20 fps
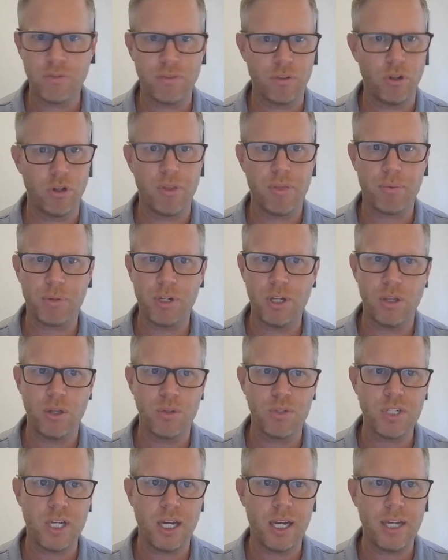for all three of
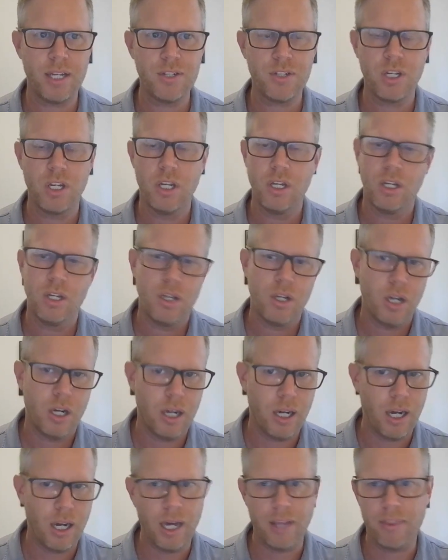those guys.
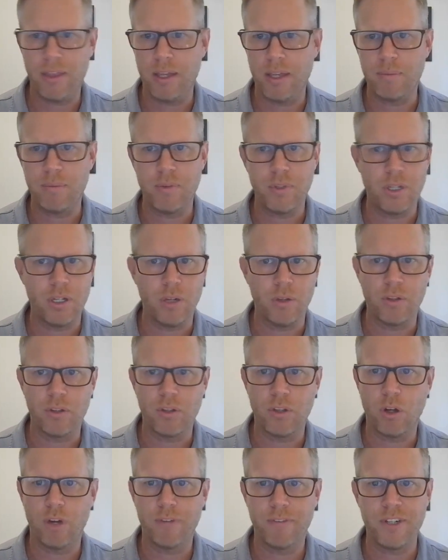Uh, they, you know, the
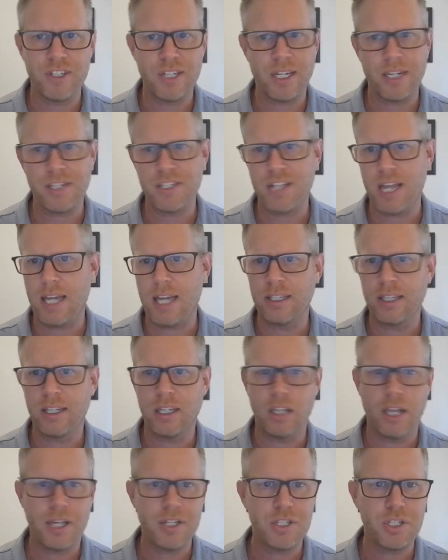offense kind of stagnated
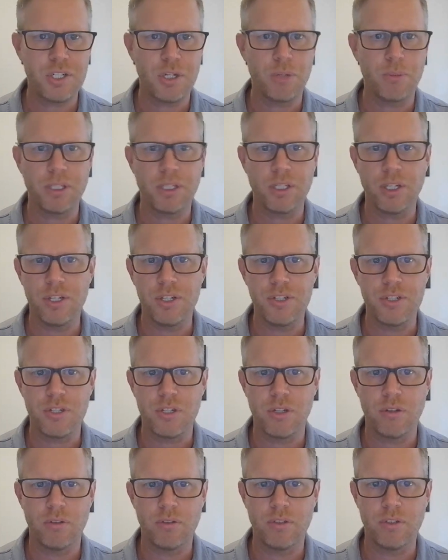last year because
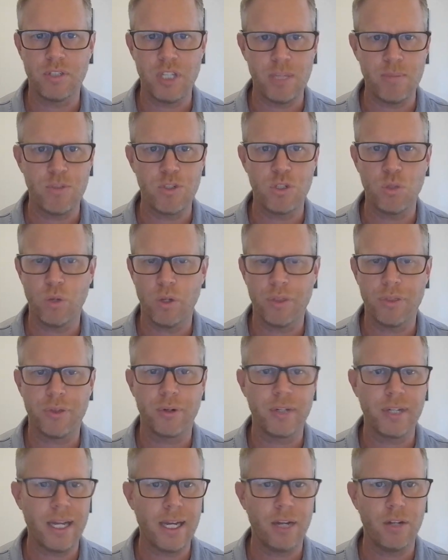teams knew on
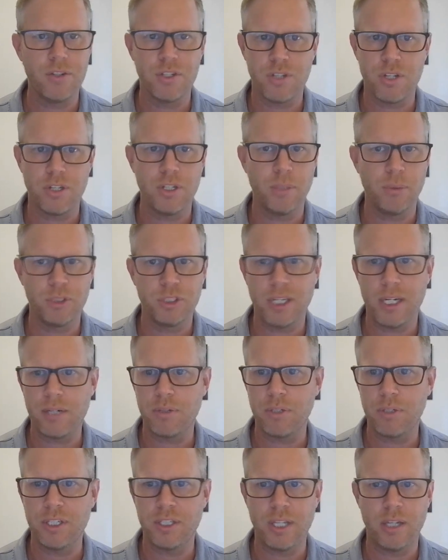third down just to double
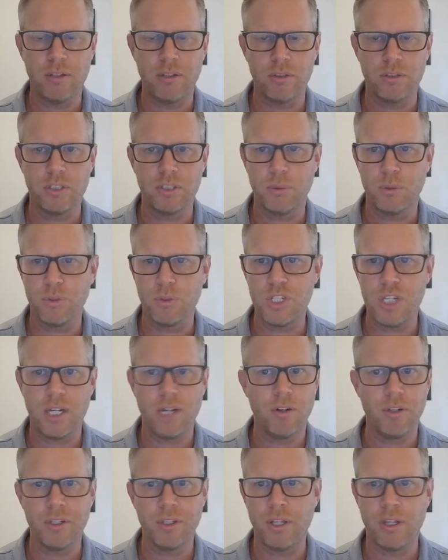Tyreek, double
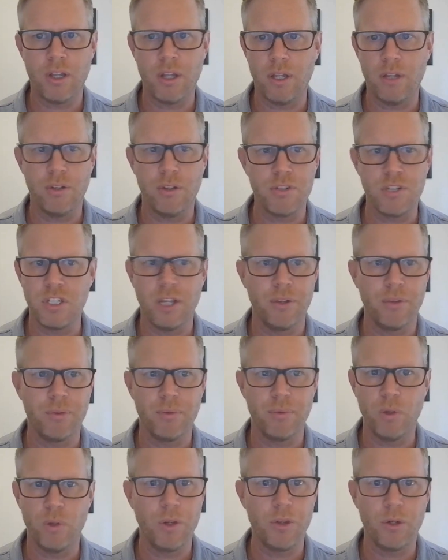Jaylen, and, and there's no
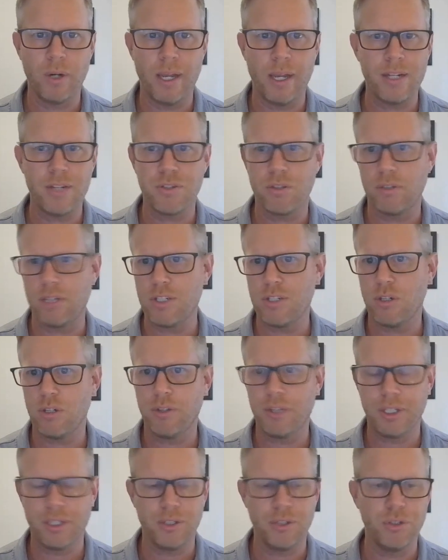no other answer. That's all
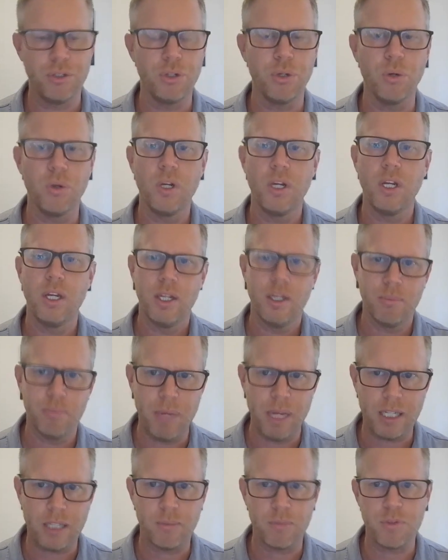they can do. Right.
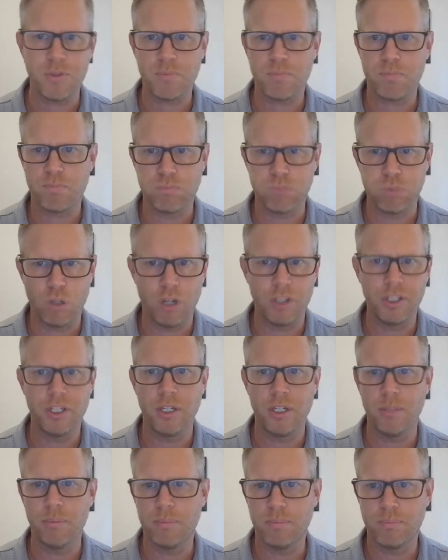Beckham's brought
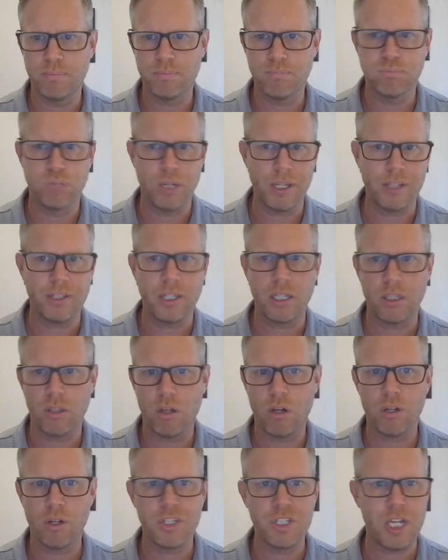into break that
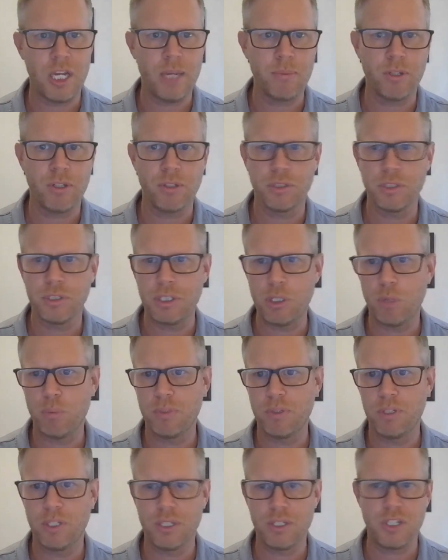logjam and to really
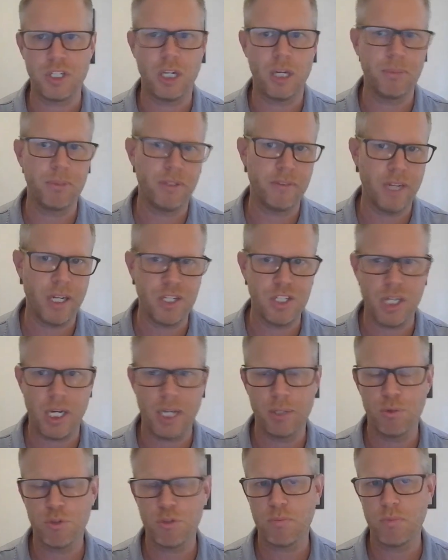open things up. And they've got
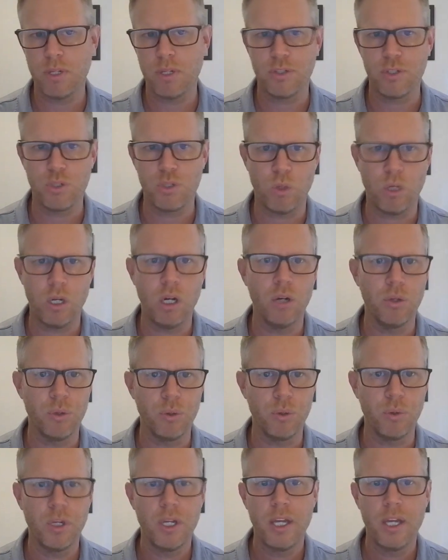Jonnu Smith as well,
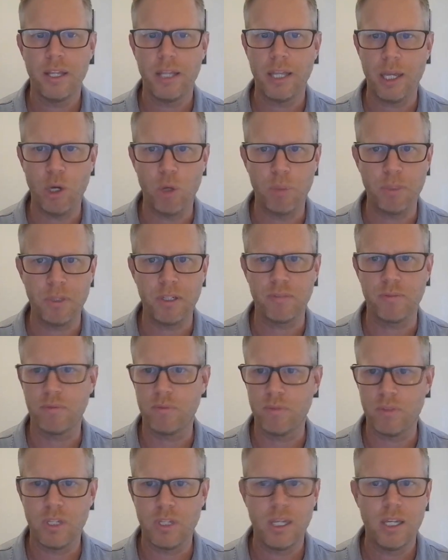who they hope can
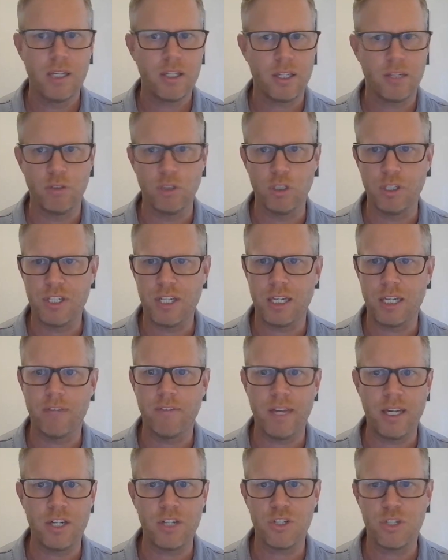really take
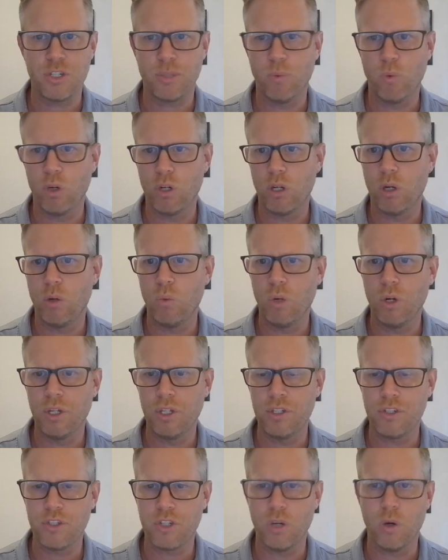advantage of some one on
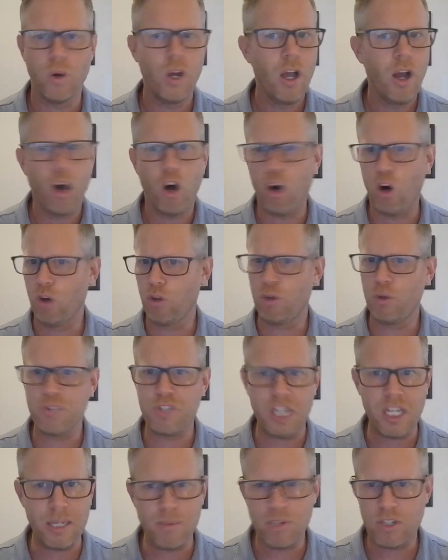one. So all those
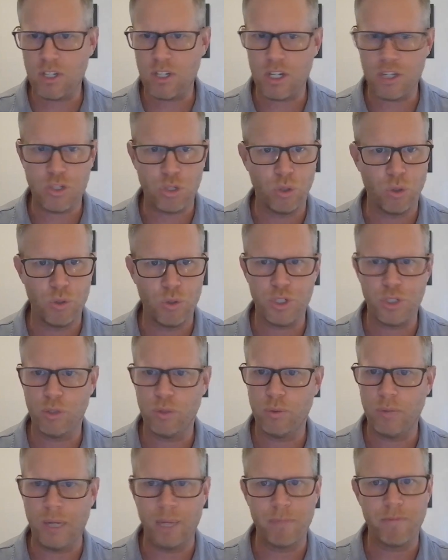names I just told
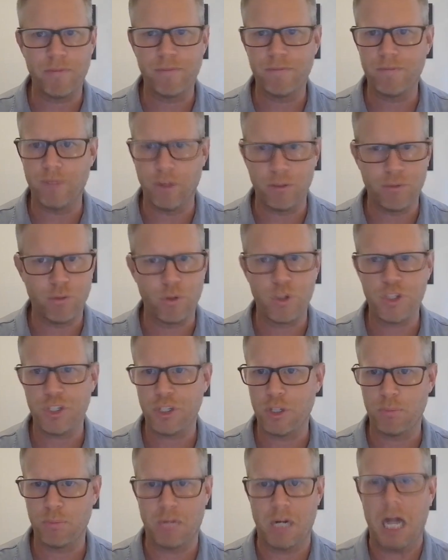you, I'm, unfortunately
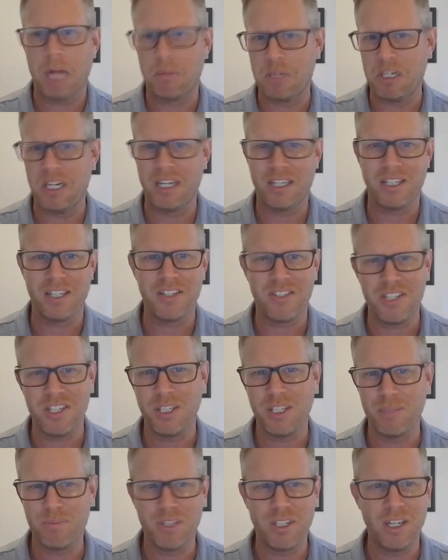you're probably not going to see
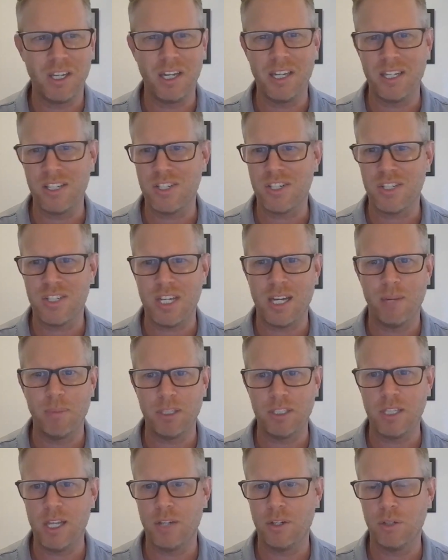them tonight. It's just how
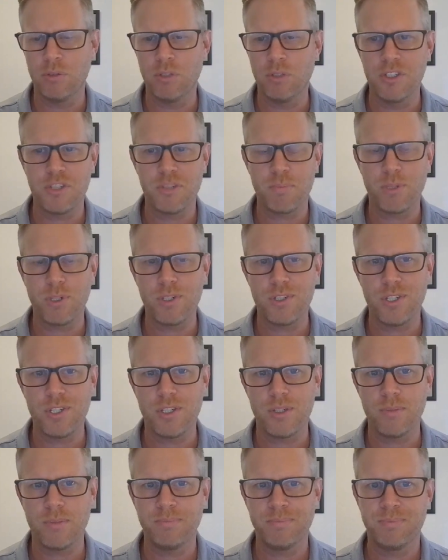McDaniel runs his
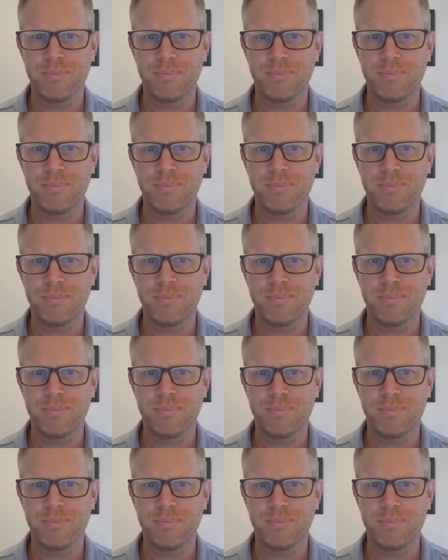preseason.